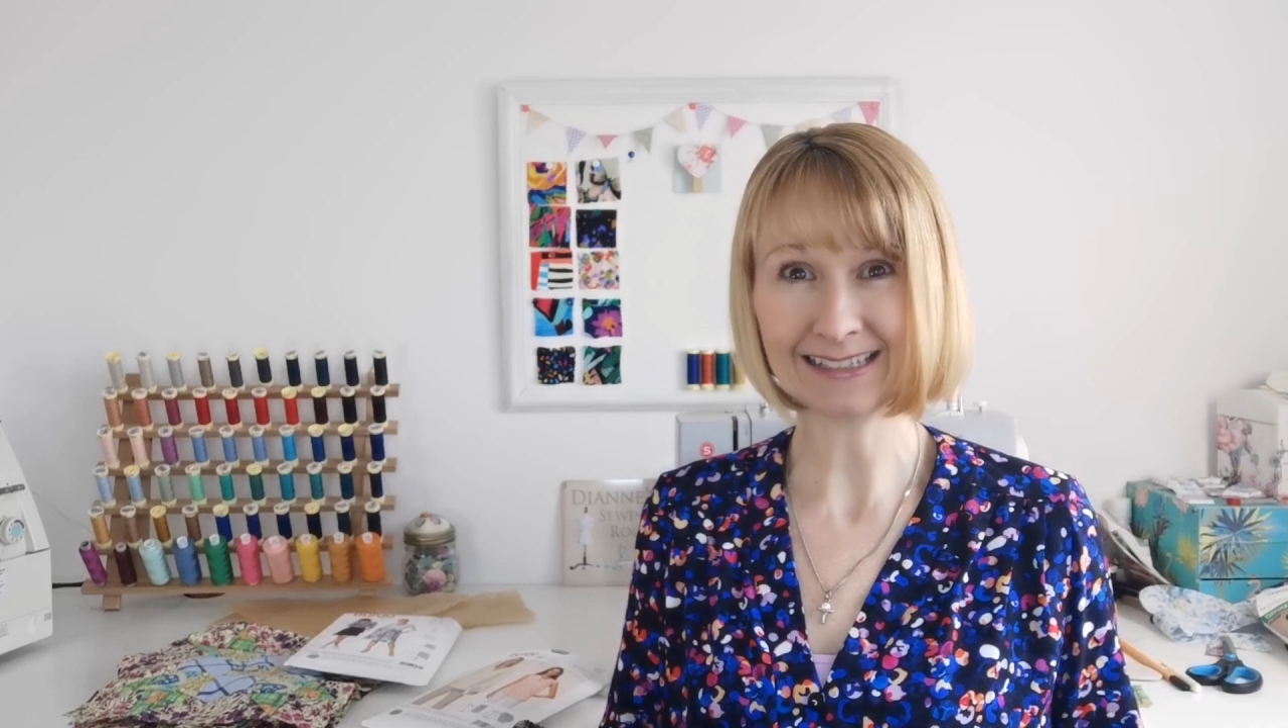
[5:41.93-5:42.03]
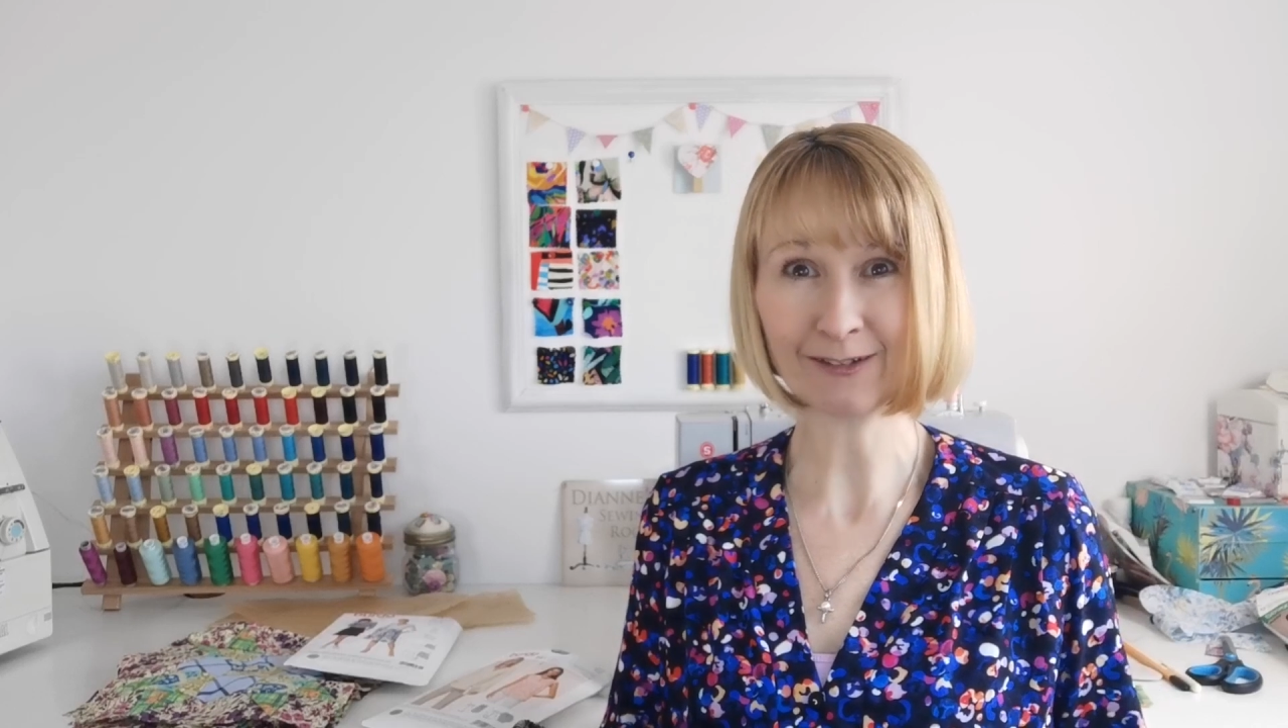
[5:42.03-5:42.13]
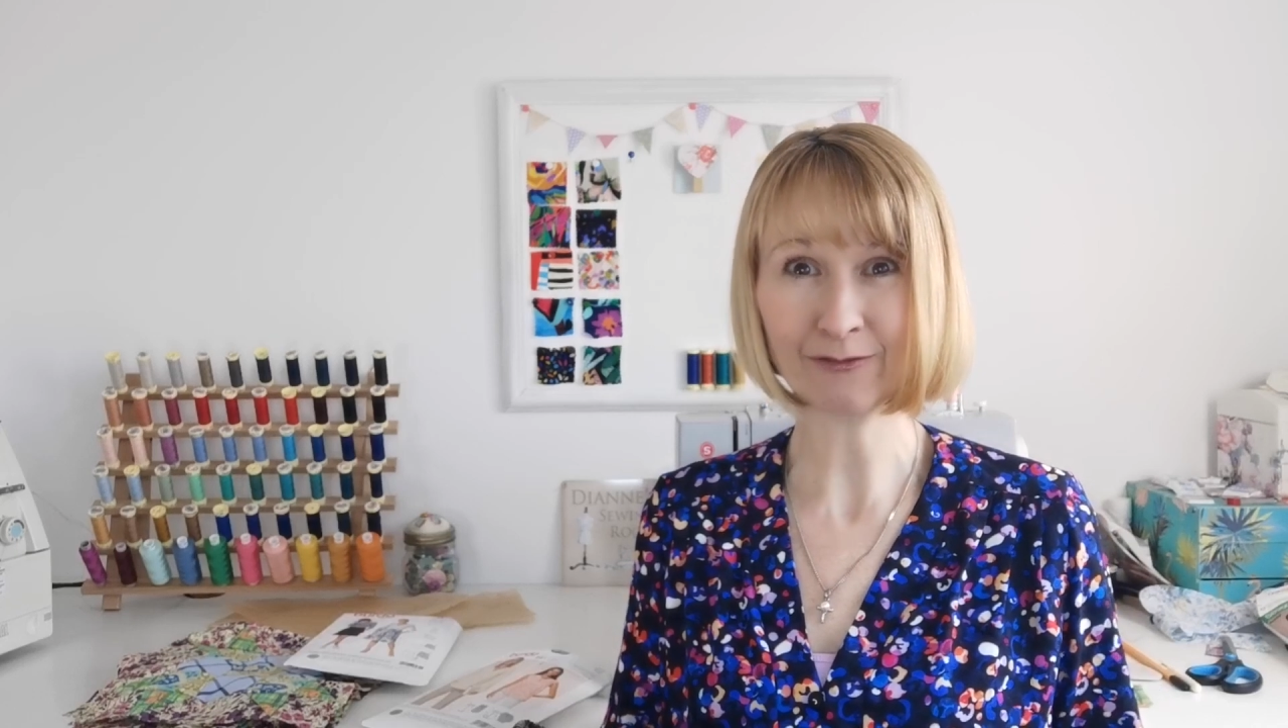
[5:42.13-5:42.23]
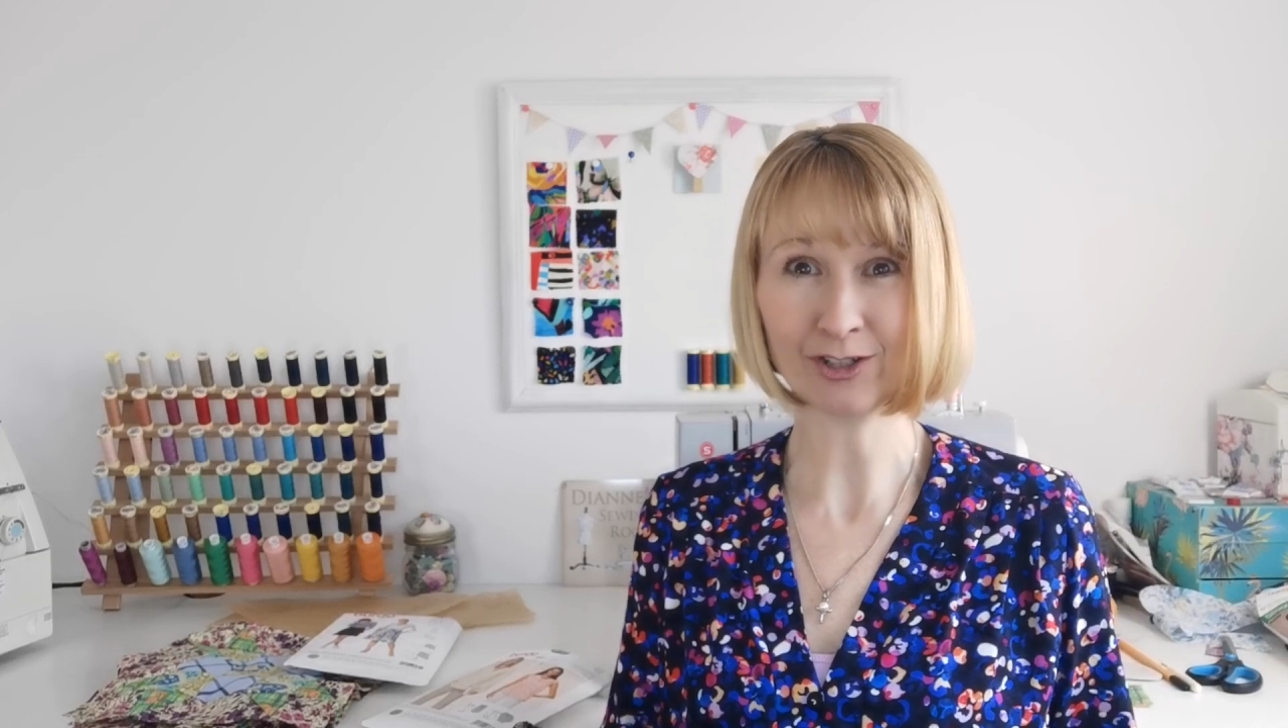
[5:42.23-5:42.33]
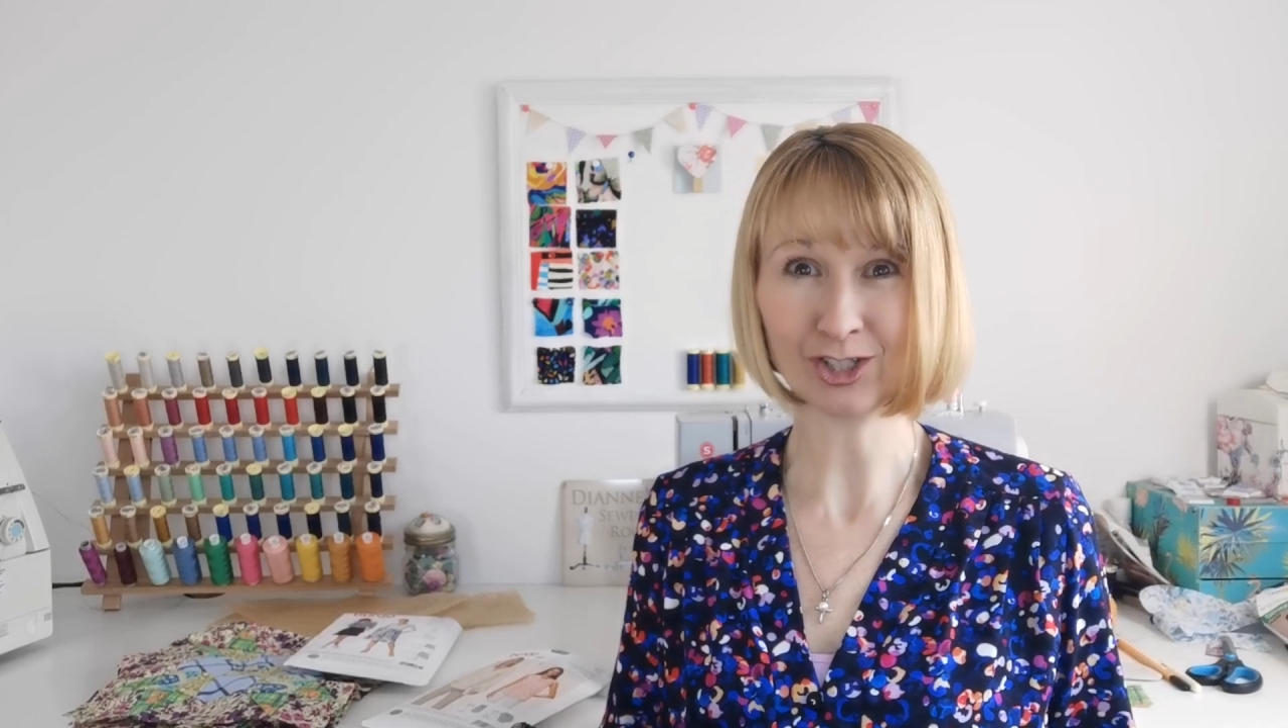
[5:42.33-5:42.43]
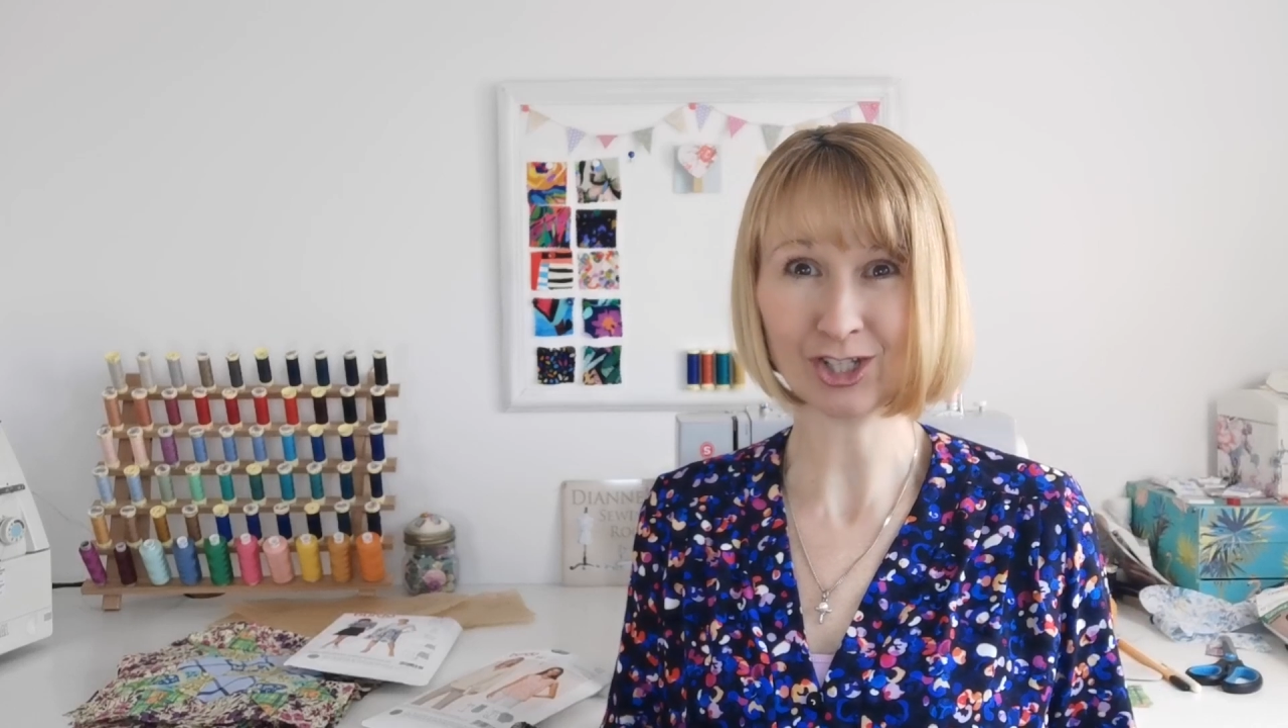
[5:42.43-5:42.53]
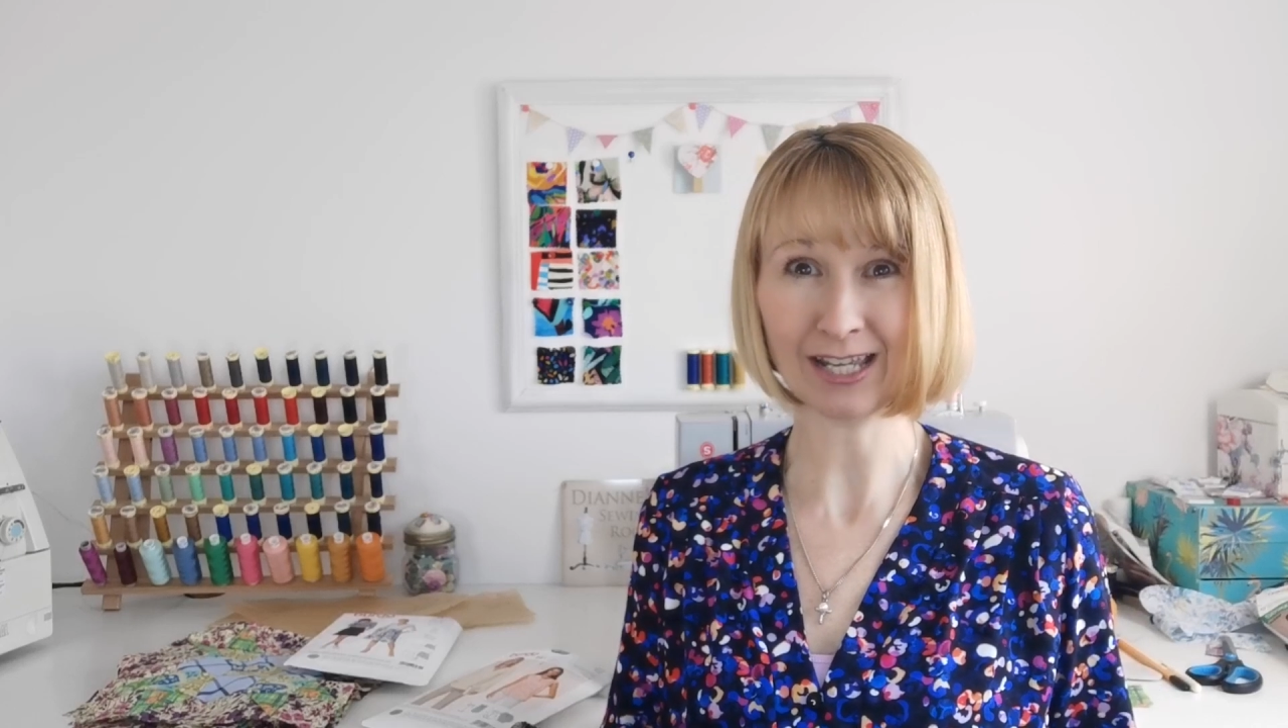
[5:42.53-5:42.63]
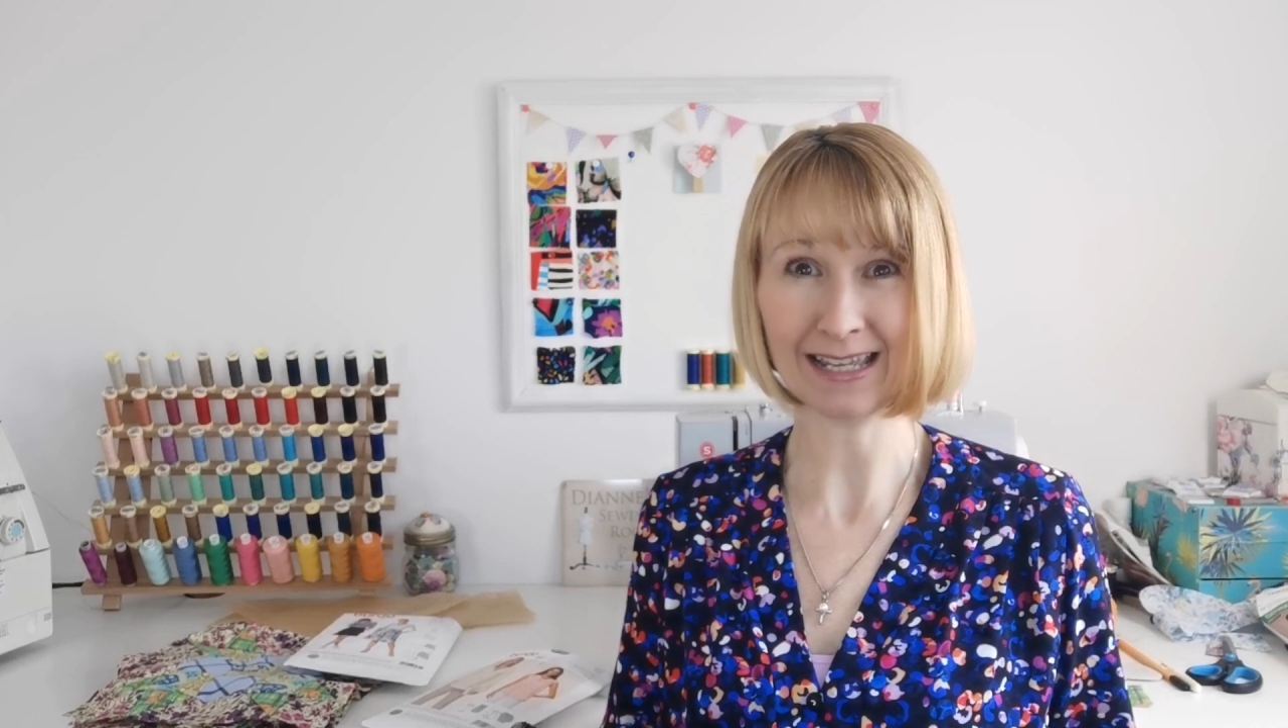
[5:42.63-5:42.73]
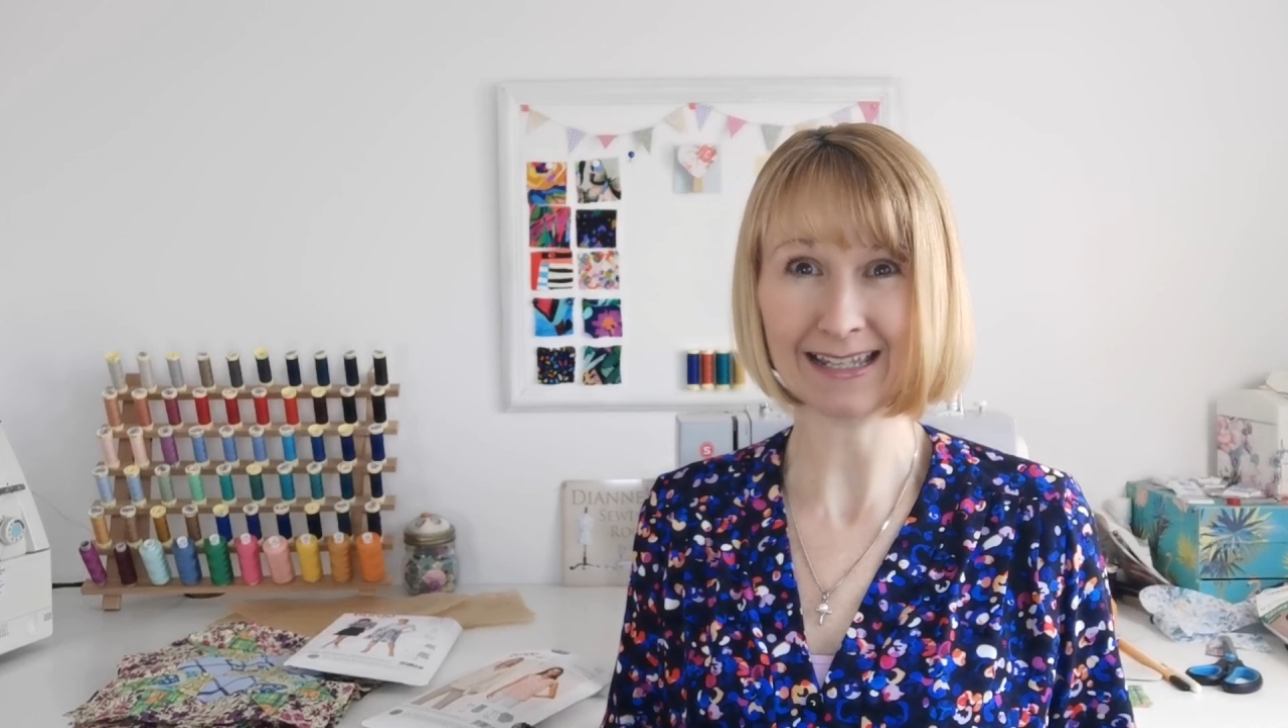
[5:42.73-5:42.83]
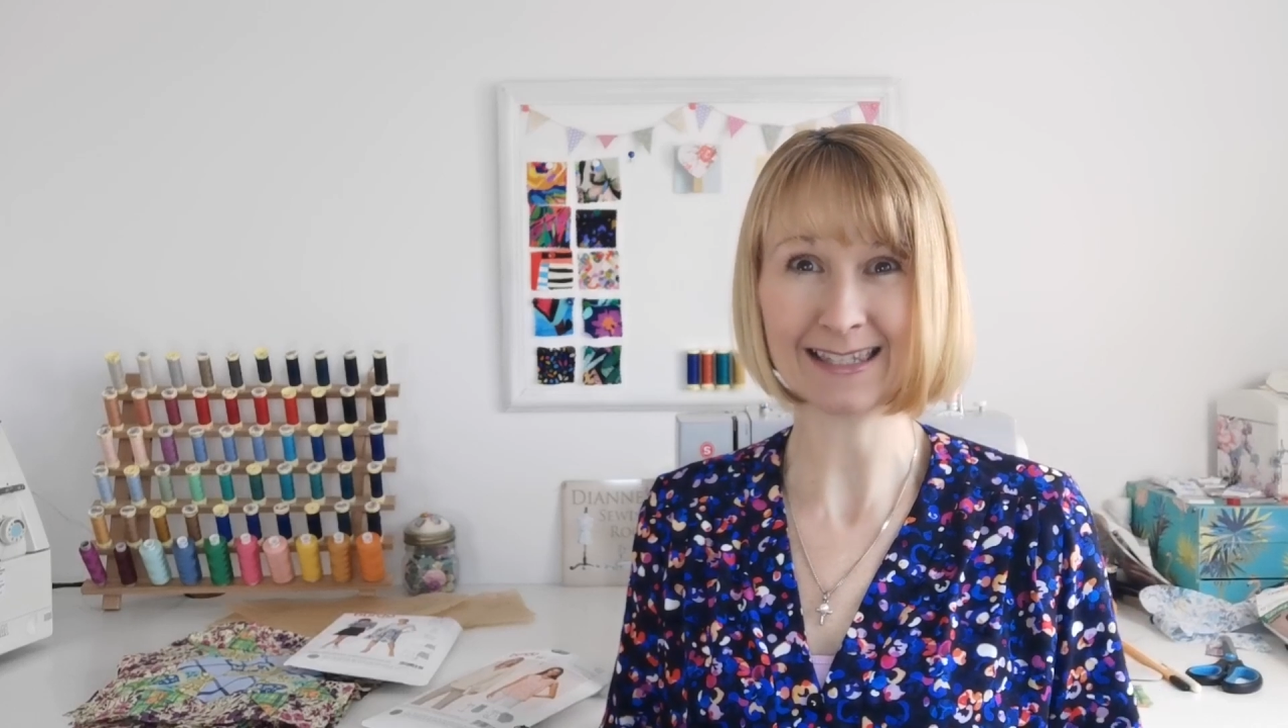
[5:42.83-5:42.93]
different
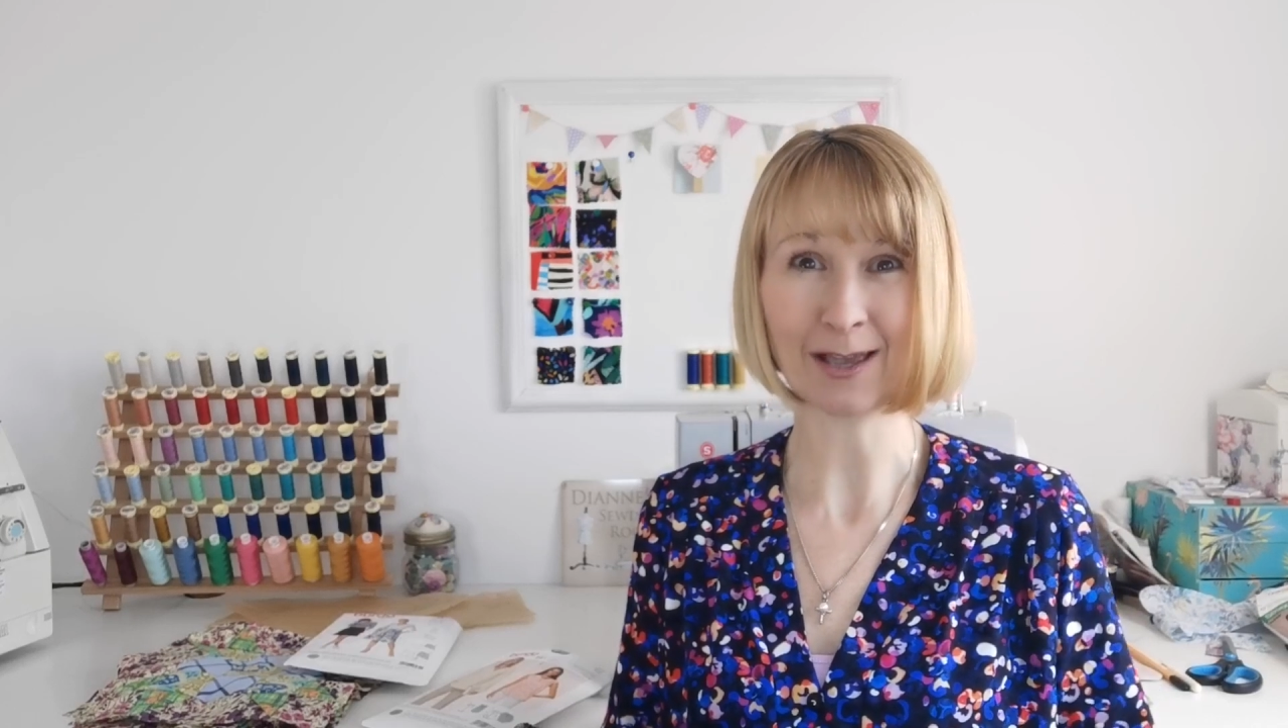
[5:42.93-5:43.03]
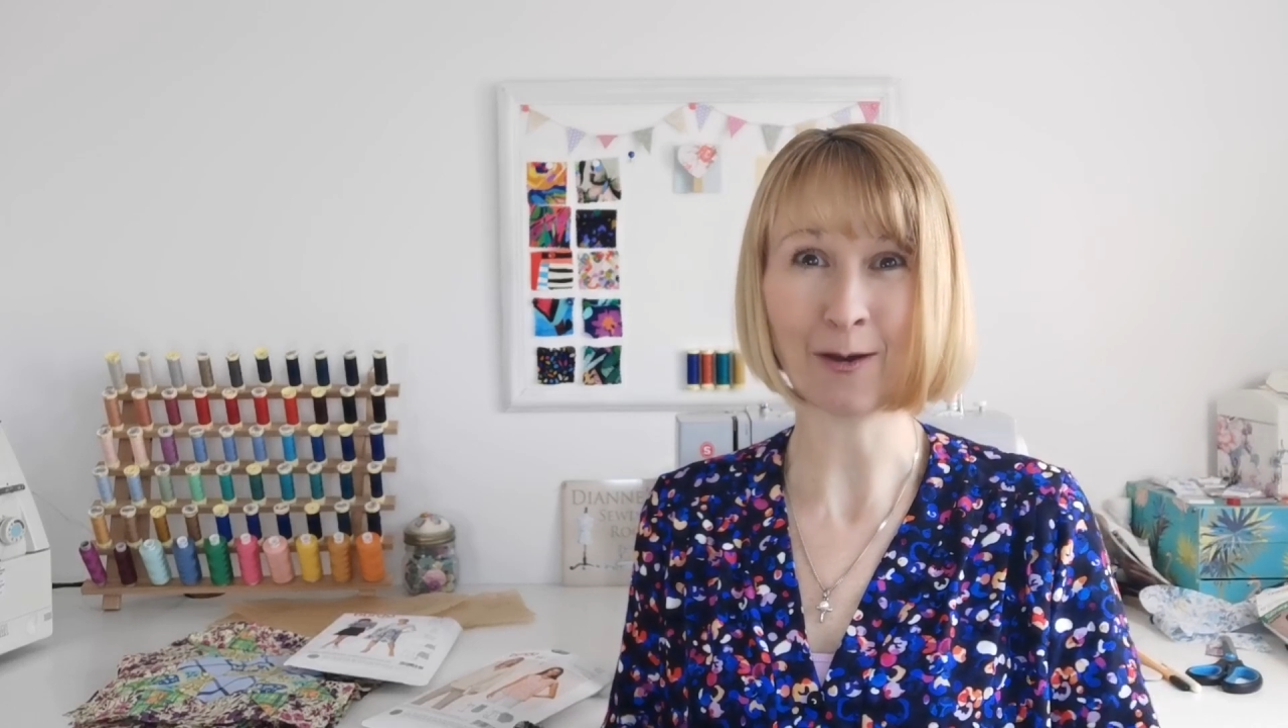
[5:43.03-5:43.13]
shades